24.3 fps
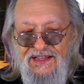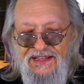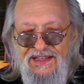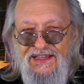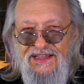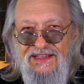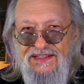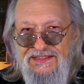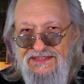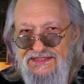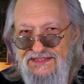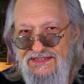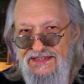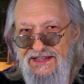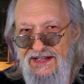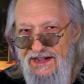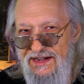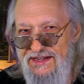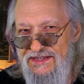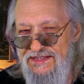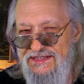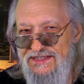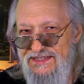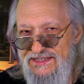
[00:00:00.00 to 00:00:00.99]

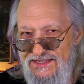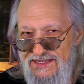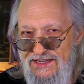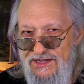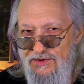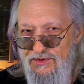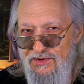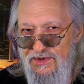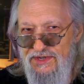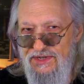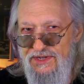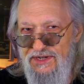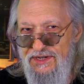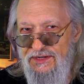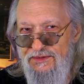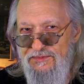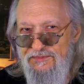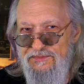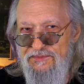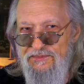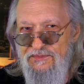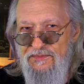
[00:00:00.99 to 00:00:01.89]
inside Syria.